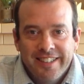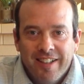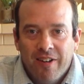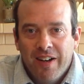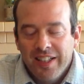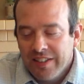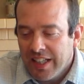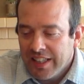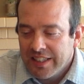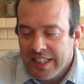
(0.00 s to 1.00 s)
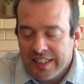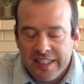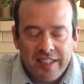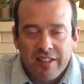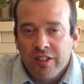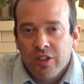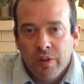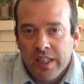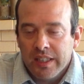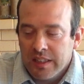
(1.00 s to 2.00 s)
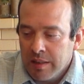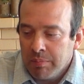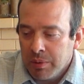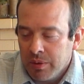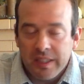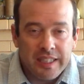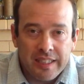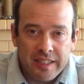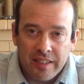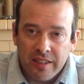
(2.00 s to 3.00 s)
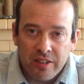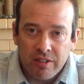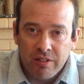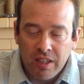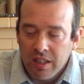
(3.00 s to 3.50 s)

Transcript: All right, you guys, that's it. It's quick, simple, easy to do.